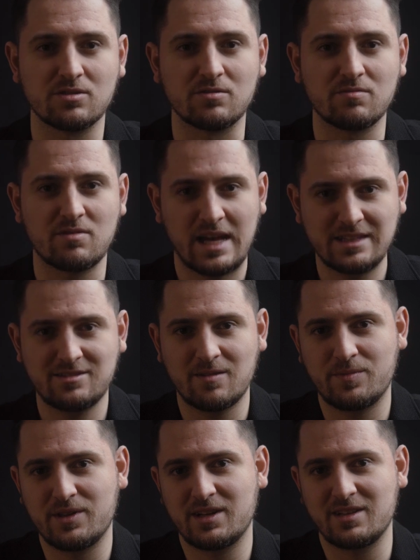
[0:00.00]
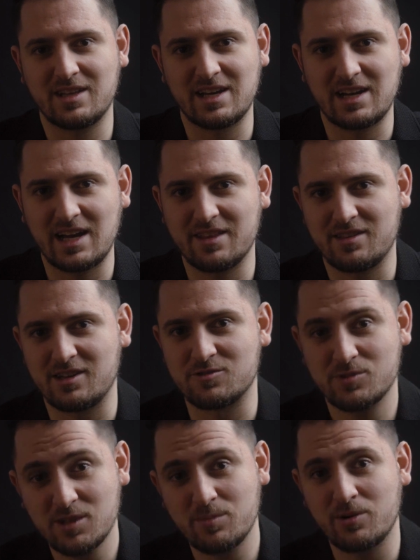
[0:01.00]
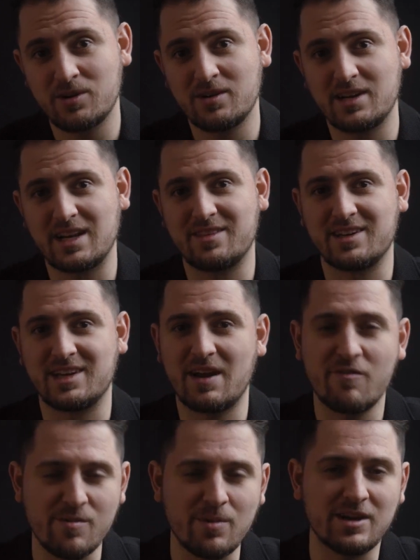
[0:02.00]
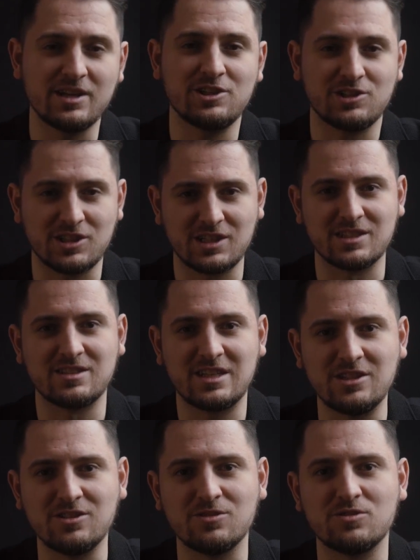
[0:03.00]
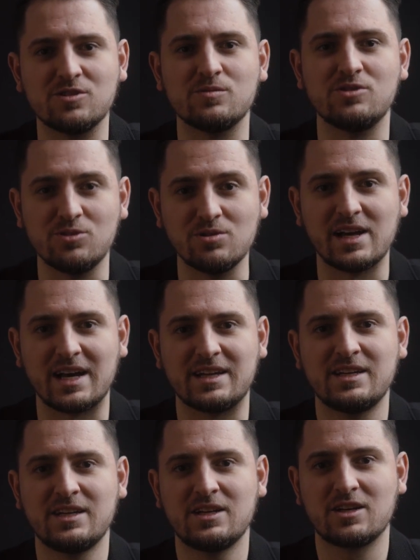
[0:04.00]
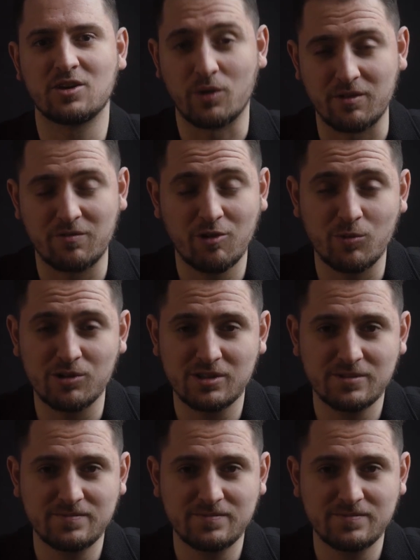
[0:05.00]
So that's something that I think is really important, and I think everybody should continue to do that going forward.